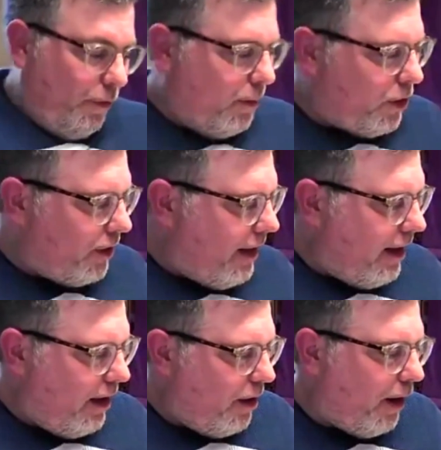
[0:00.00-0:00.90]
fruition
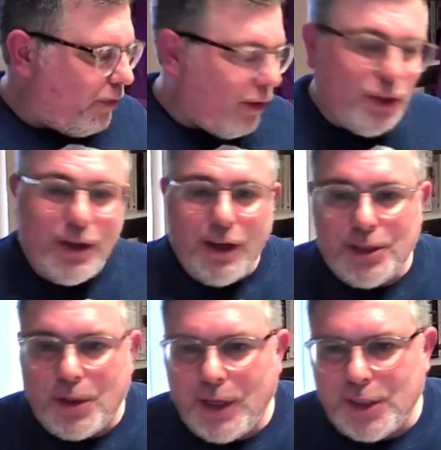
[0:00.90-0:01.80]
there. I mean, I've still got
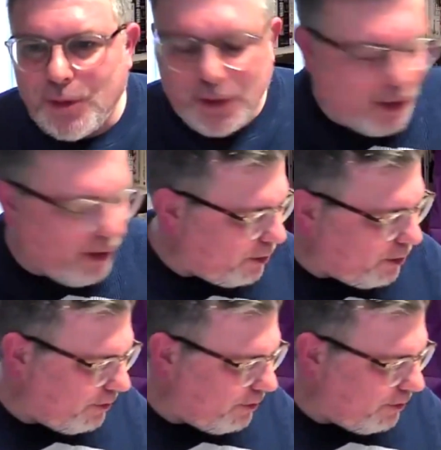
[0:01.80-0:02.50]
loads of questions. Also, come